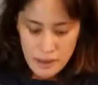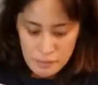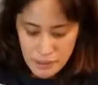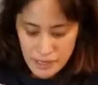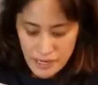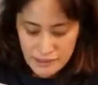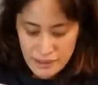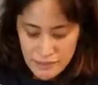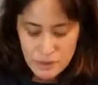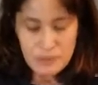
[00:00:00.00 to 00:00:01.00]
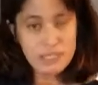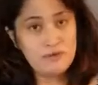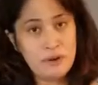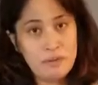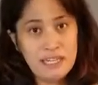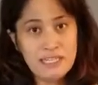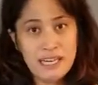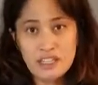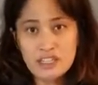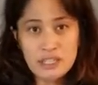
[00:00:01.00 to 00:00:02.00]
But I love them as a feminine
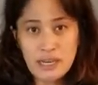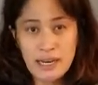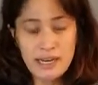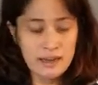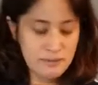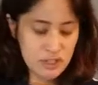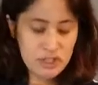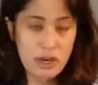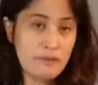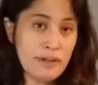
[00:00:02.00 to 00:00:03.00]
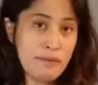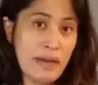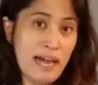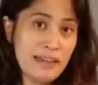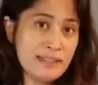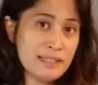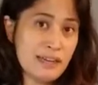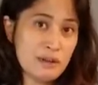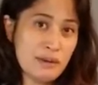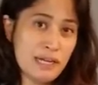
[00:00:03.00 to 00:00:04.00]
touch to kind of soften a bag that's
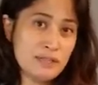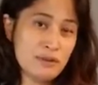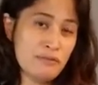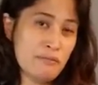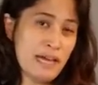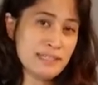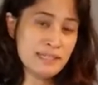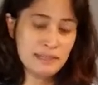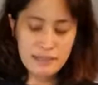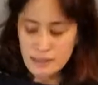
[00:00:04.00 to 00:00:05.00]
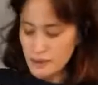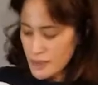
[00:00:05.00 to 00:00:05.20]
otherwise sort of masculine.